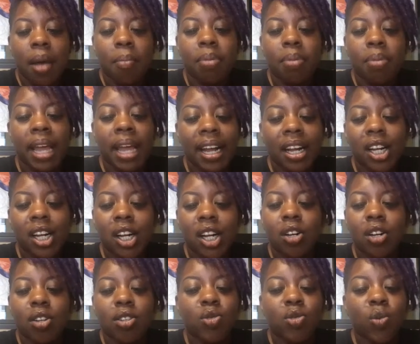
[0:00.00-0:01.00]
Black
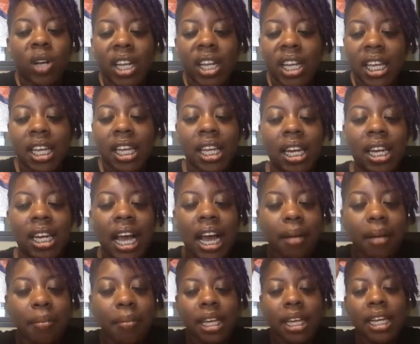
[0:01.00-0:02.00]
girls win. I
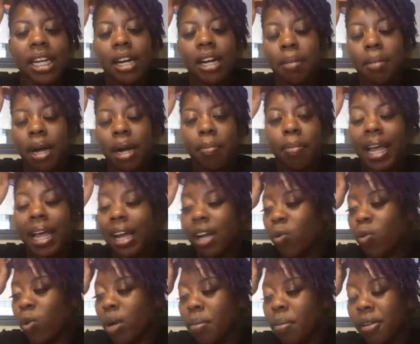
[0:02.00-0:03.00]
mean, come on, black
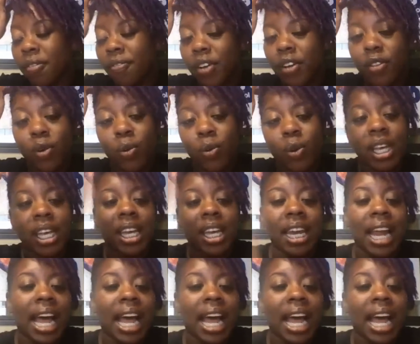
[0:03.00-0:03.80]
women for the win.